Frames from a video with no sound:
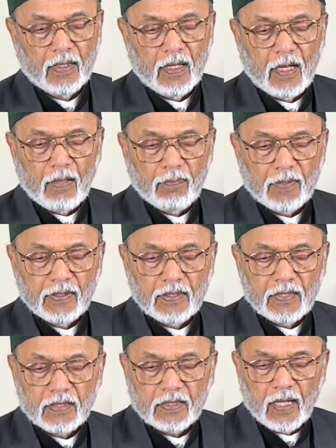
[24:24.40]
Up
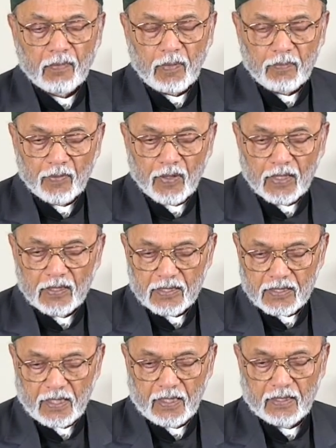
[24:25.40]
until the time of Murad
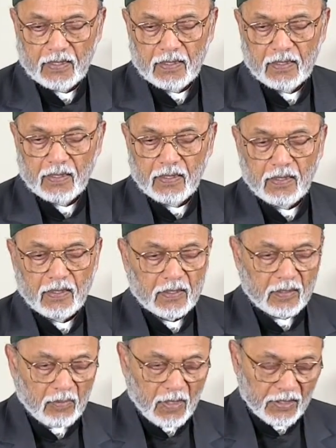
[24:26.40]
II,
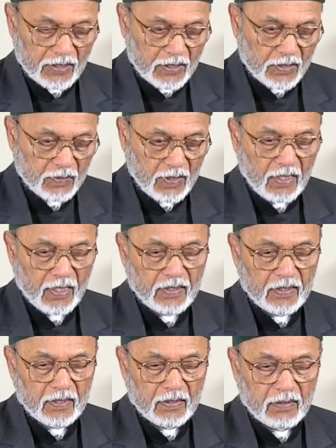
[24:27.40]
the marches were
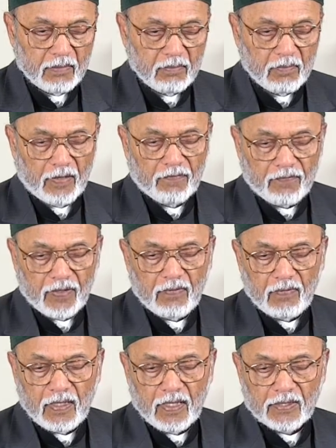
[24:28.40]
led by
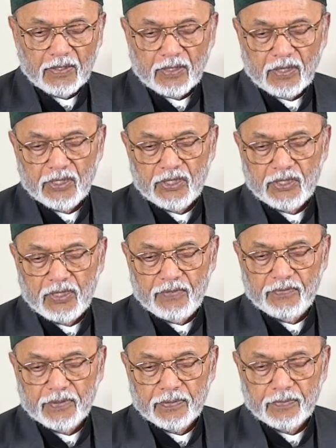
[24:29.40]
freewheeling Turkish
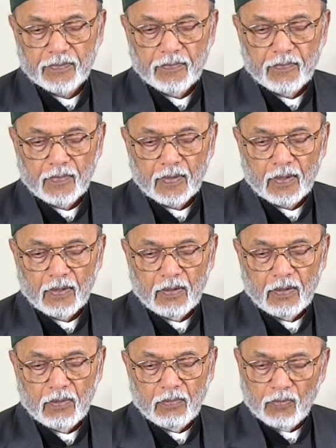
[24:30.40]
chiefs.
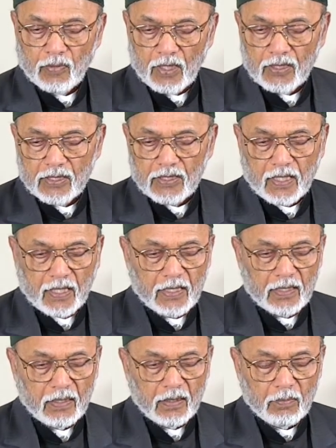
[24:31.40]
Murad
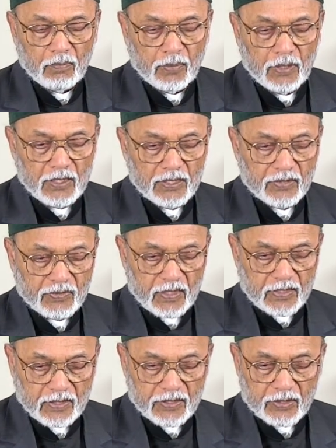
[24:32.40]
II put his
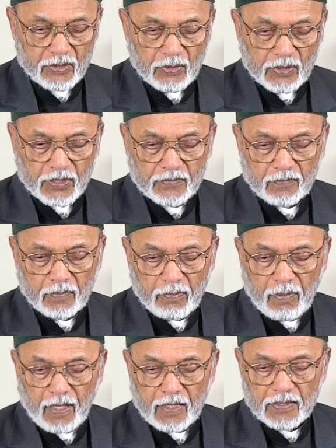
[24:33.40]
trusted soldiers from the
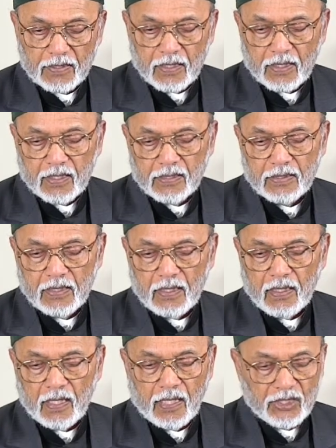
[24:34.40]
palace guards
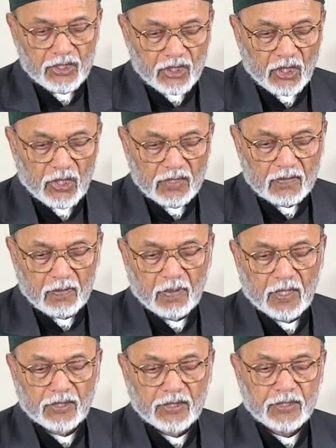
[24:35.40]
in charge of the
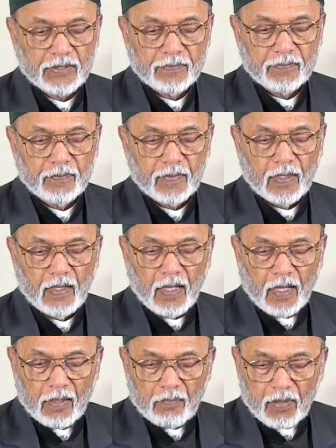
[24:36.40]
marches
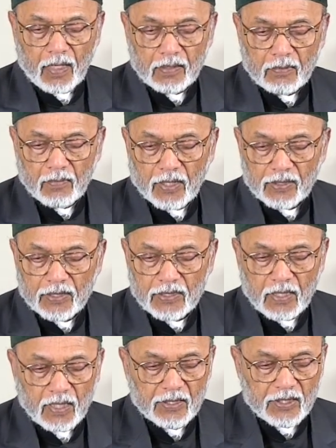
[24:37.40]
and brought the marches
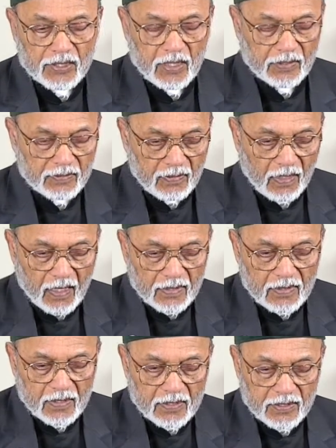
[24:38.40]
under
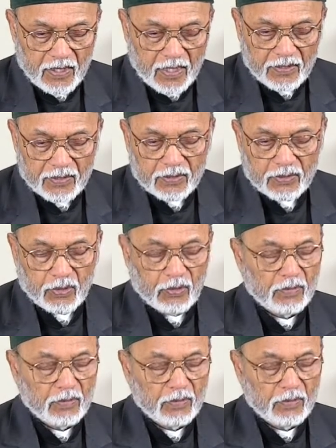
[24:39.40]
centralized state control.